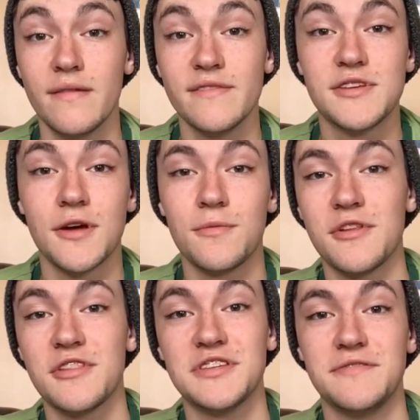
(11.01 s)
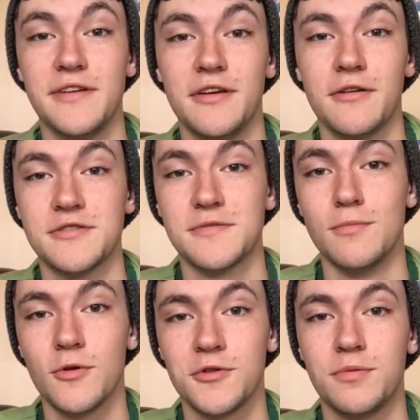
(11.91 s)
haven't done one of these videos
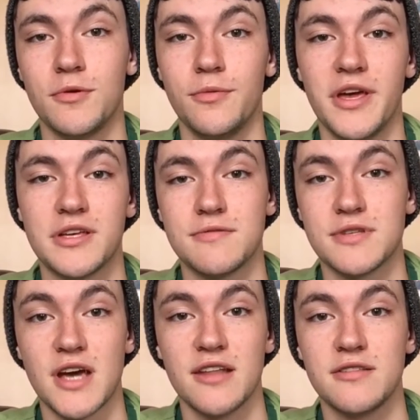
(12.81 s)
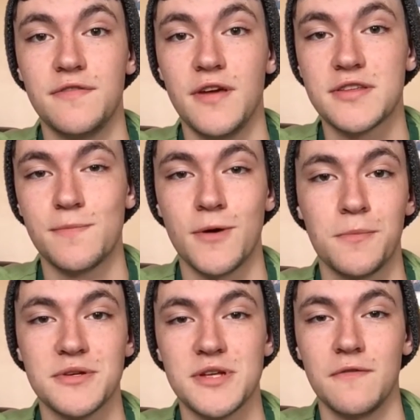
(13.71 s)
in multiple weeks, which kind of defeats the
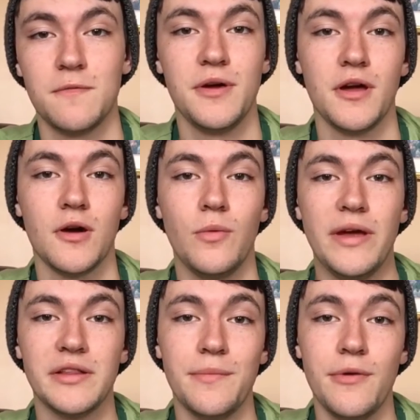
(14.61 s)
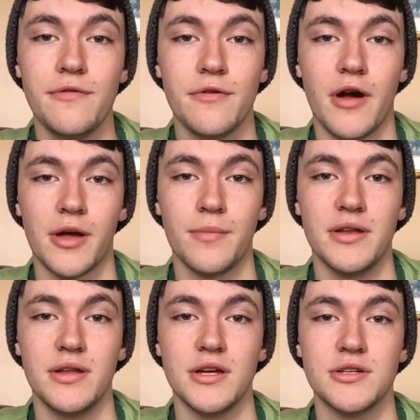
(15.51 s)
purpose of it being a weekly movie
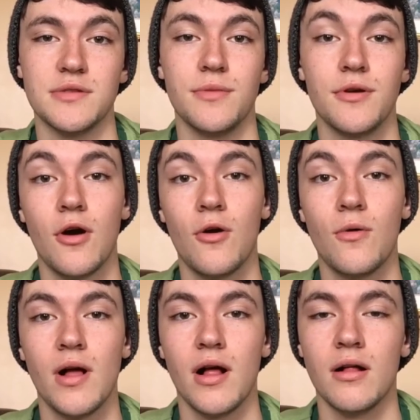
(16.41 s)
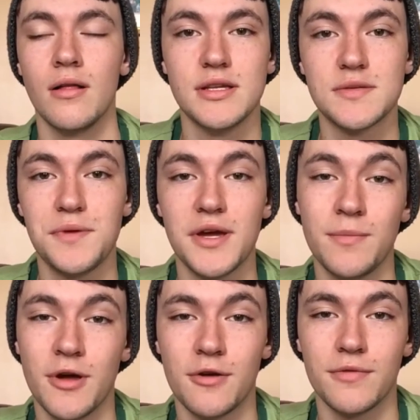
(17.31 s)
recommendation, but oh well. This week
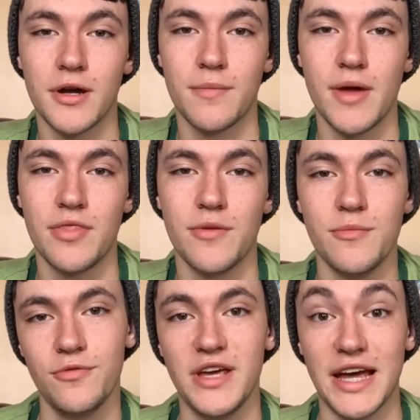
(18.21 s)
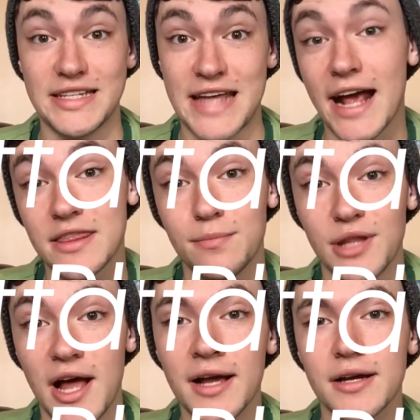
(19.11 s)
I'm going to recommend the movie Attack the
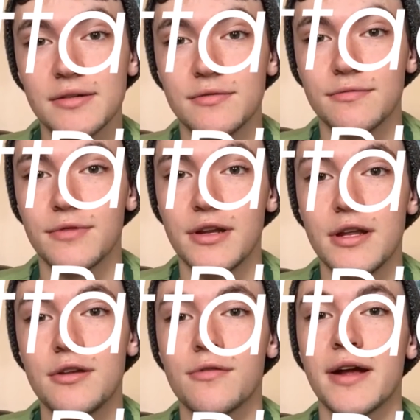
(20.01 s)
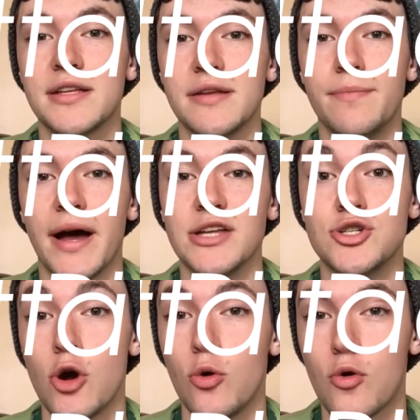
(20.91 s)
Block, written and directed by
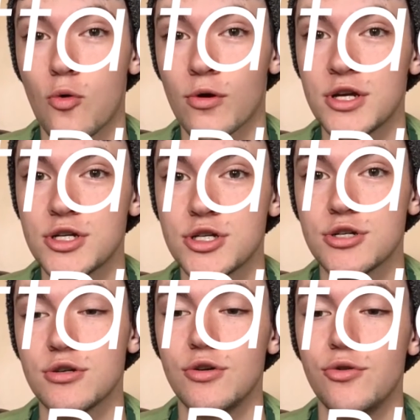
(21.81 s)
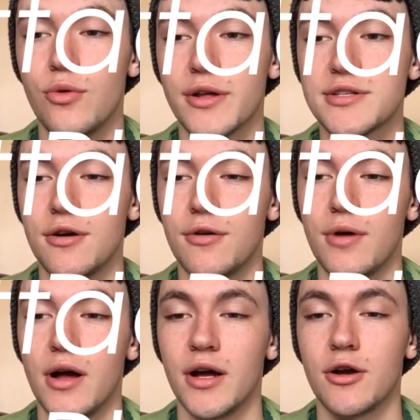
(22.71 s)
Joe Cornish, who
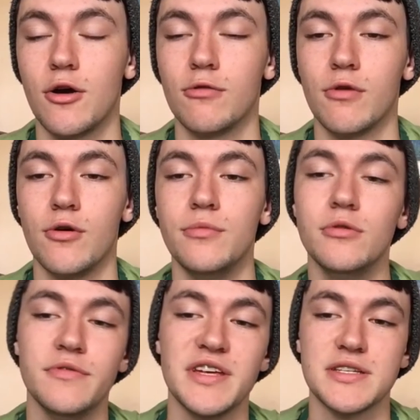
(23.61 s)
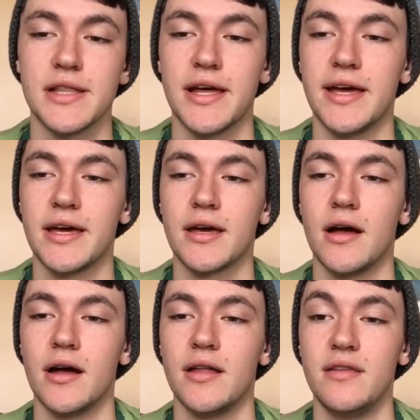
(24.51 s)
also co-wrote movies like
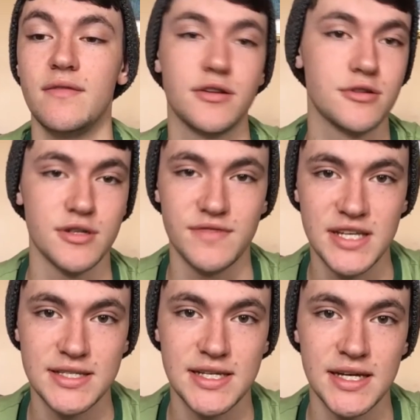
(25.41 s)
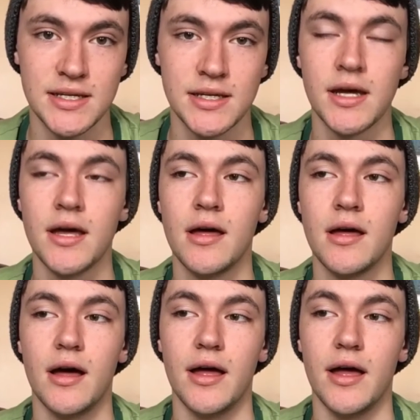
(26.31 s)
The Adventures of Tintin
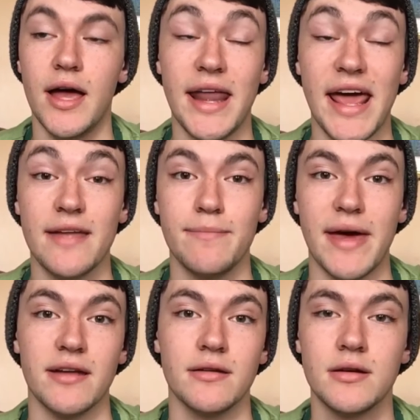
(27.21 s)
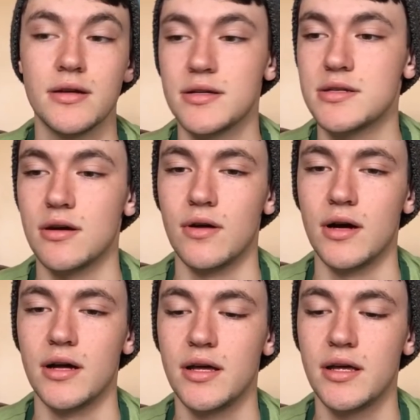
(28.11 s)
and Ant-Man.
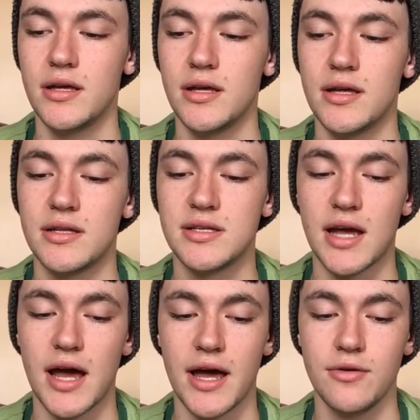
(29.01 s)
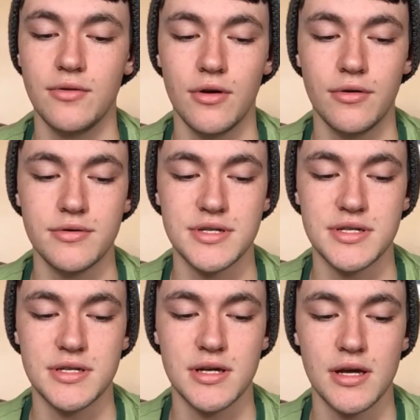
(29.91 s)
So it's a guy who
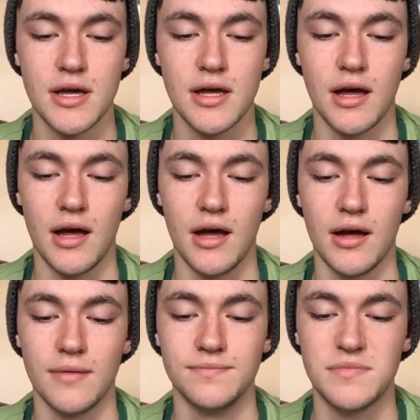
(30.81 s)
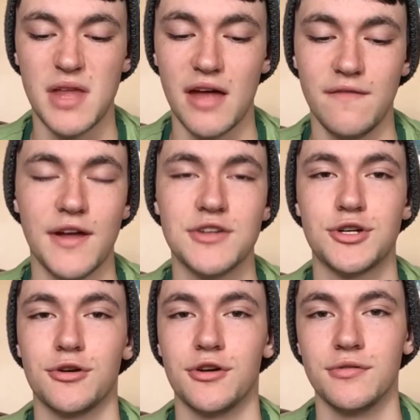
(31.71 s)
knows
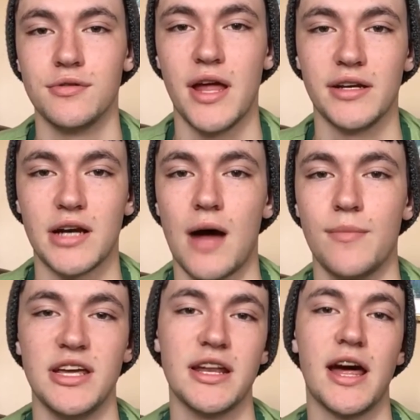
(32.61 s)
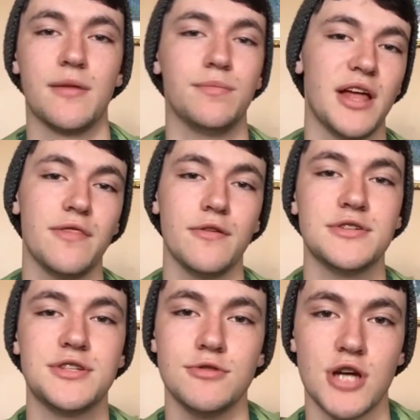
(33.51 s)
adventure and comedy and how to blend
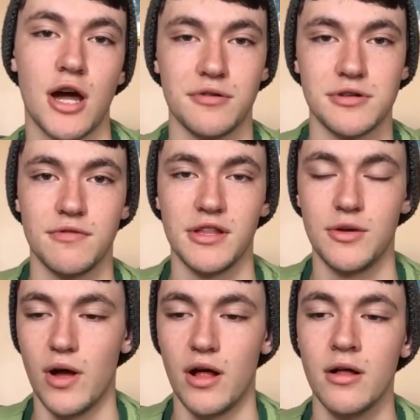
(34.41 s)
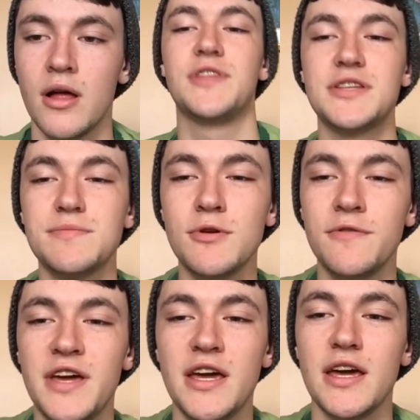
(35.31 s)
those two genres really well. This
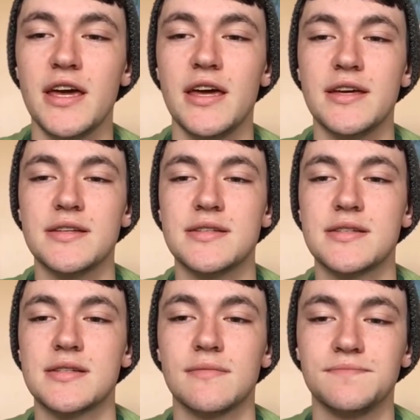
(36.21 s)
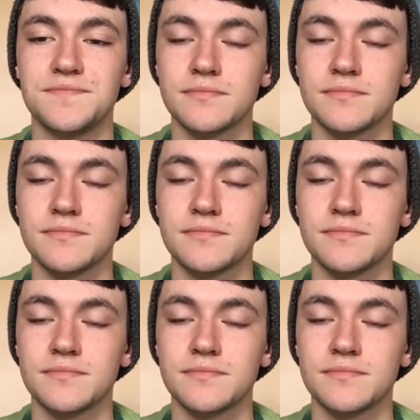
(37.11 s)
movie is